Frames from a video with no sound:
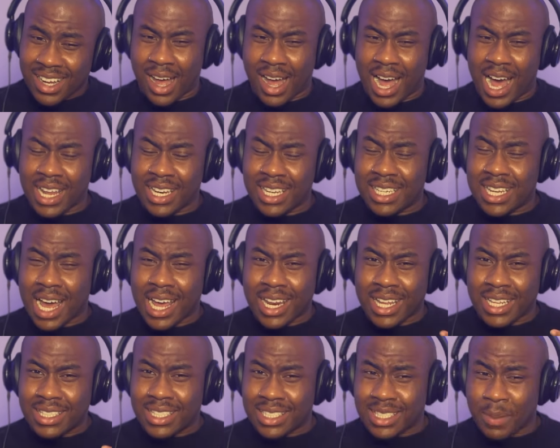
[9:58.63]
I did not
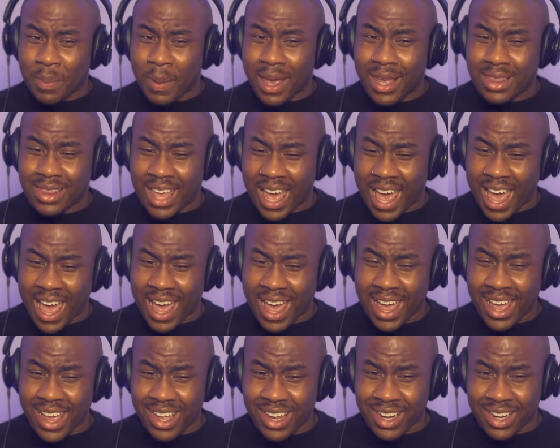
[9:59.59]
anticipate
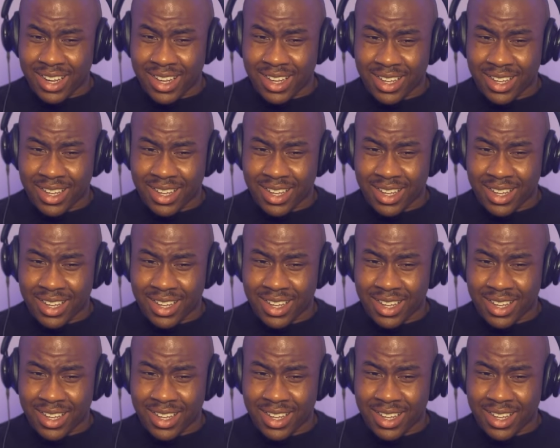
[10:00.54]
that.